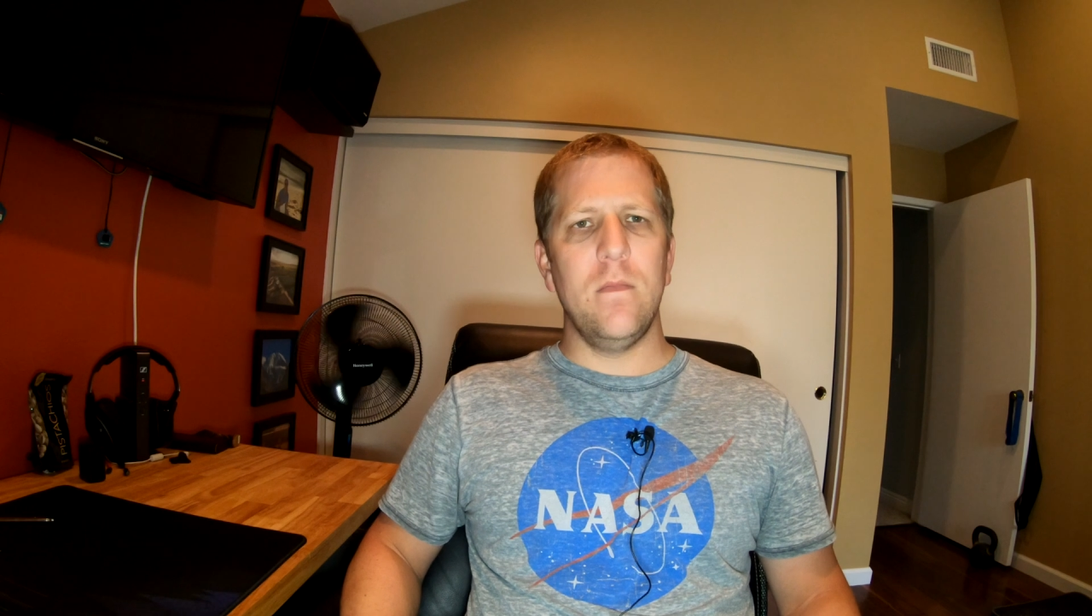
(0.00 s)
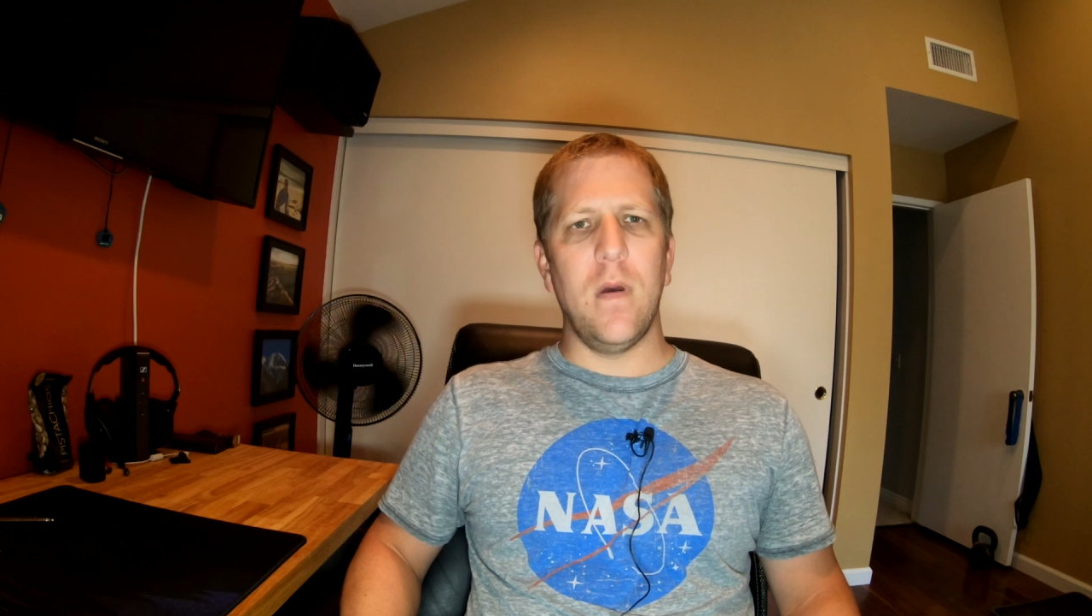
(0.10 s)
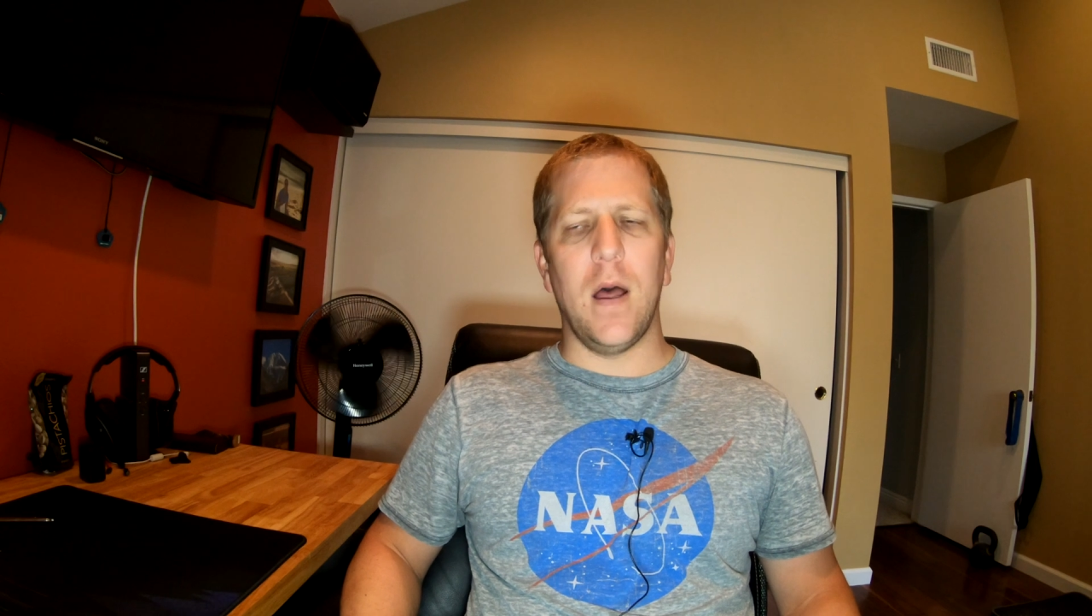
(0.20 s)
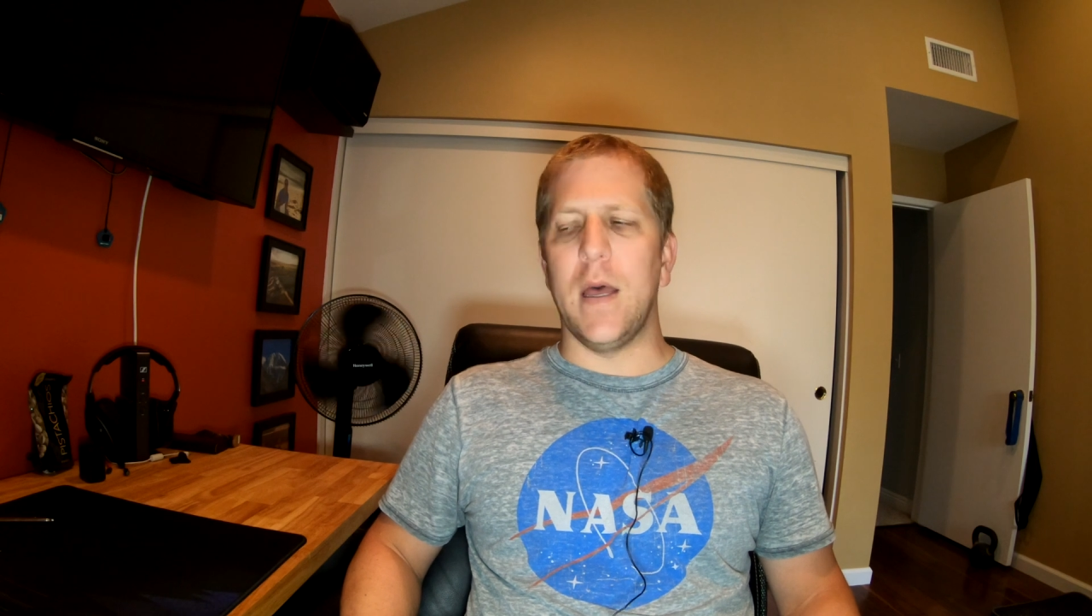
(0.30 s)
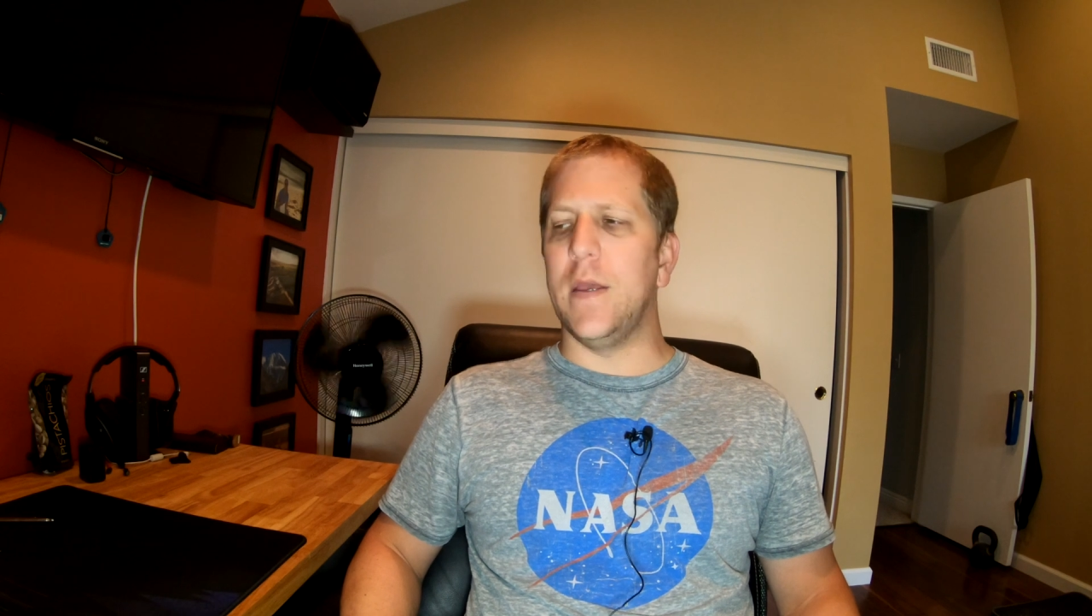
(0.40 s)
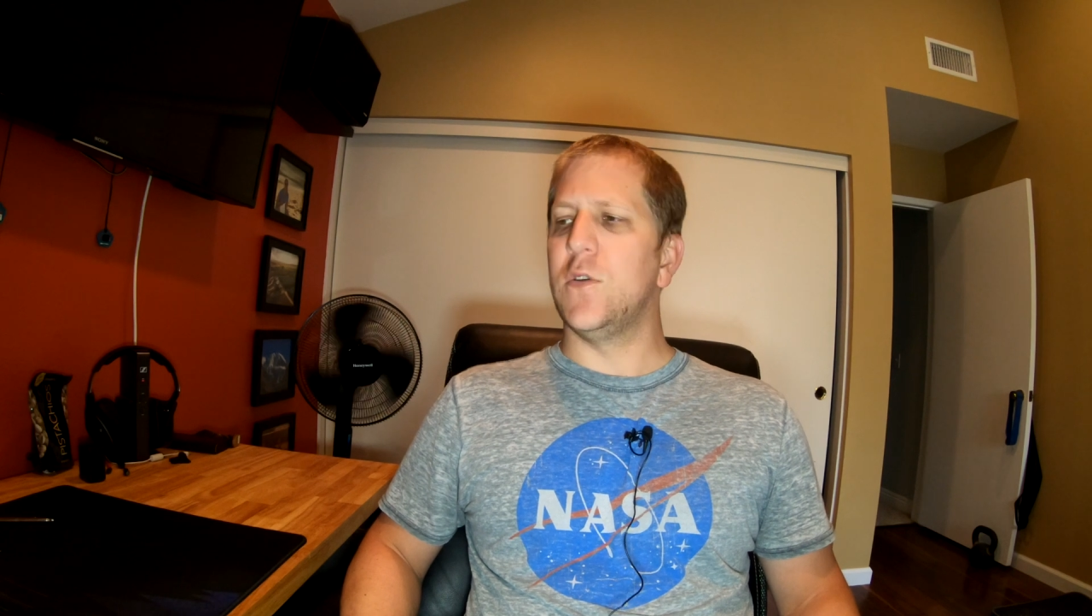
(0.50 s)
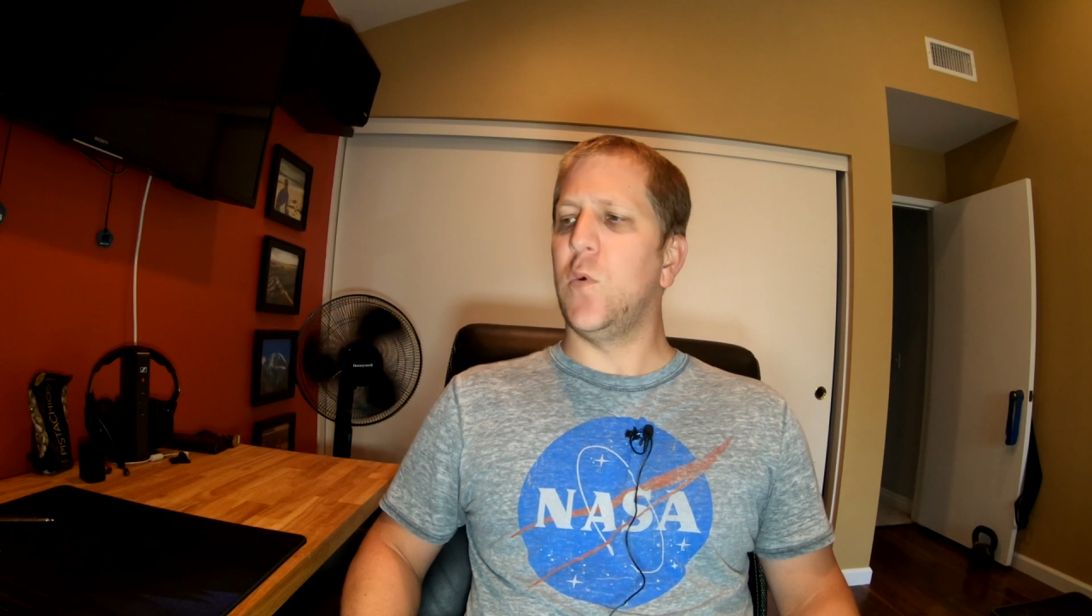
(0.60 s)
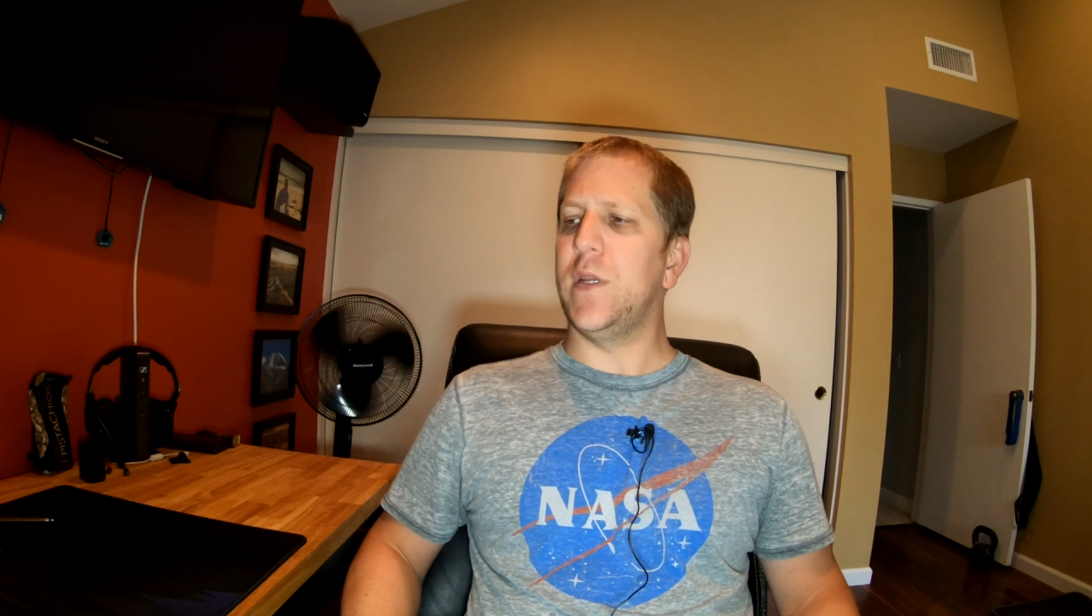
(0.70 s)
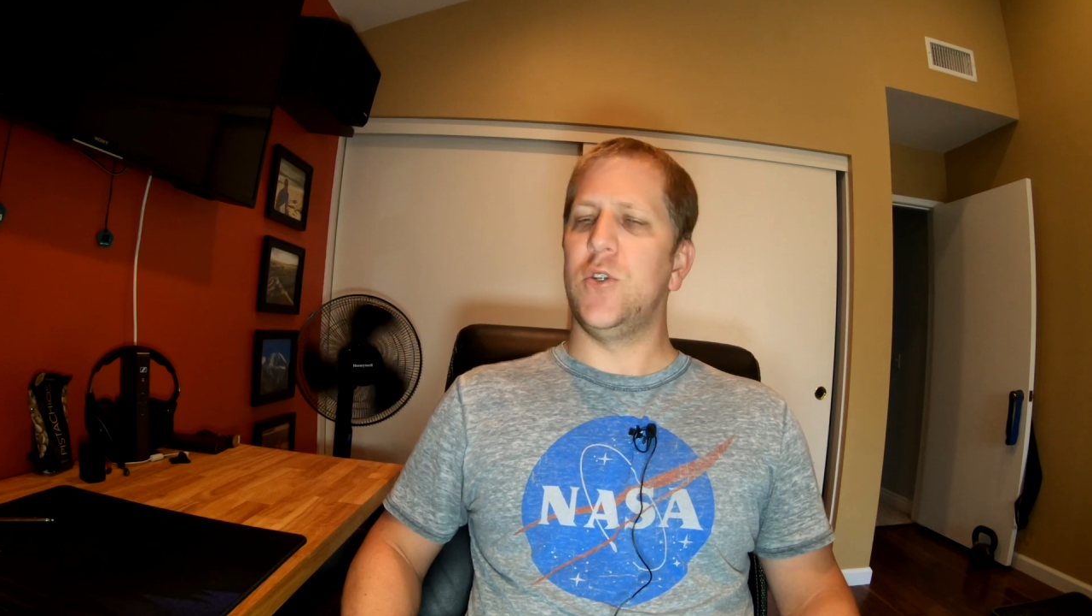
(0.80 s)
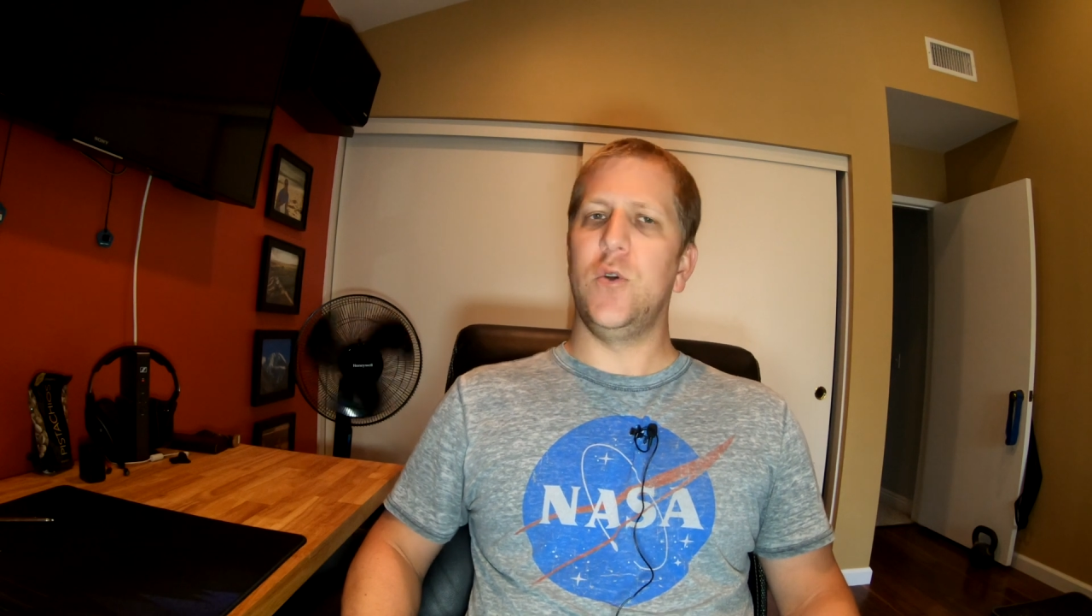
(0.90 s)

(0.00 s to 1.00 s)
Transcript: I switched